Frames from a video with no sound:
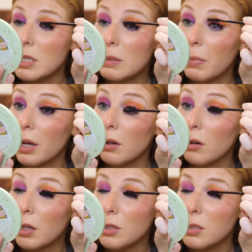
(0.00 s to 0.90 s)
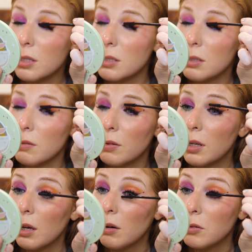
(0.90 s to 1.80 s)
spidery just because of
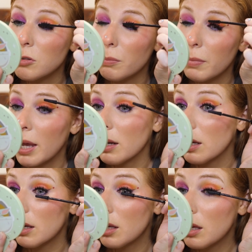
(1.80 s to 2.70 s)
how dramatic